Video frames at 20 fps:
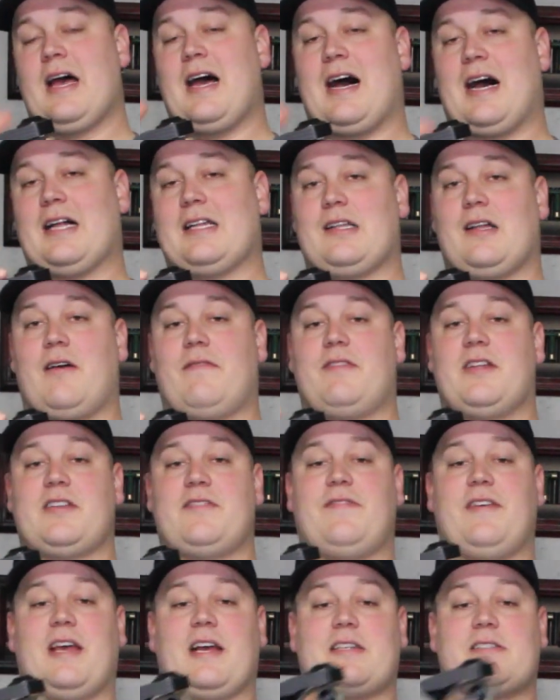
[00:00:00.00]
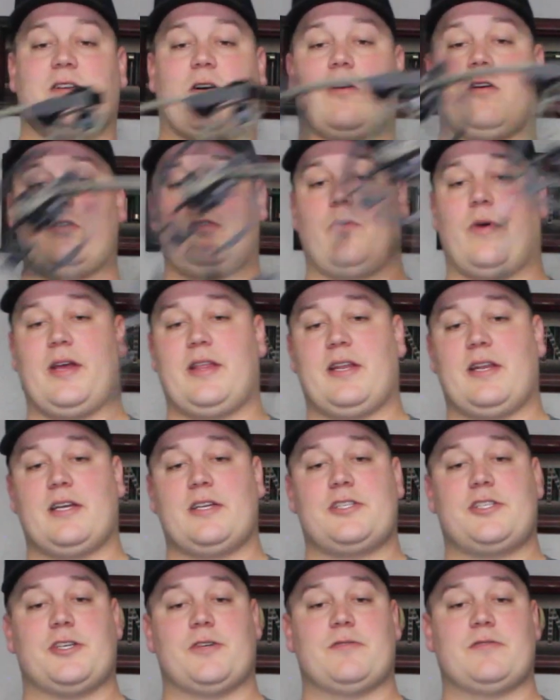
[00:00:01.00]
I love this VXR and the way that
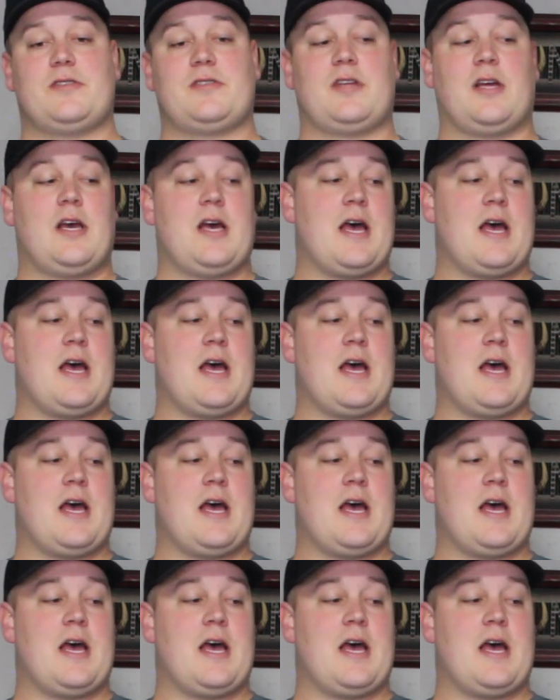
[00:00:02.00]
it shoots.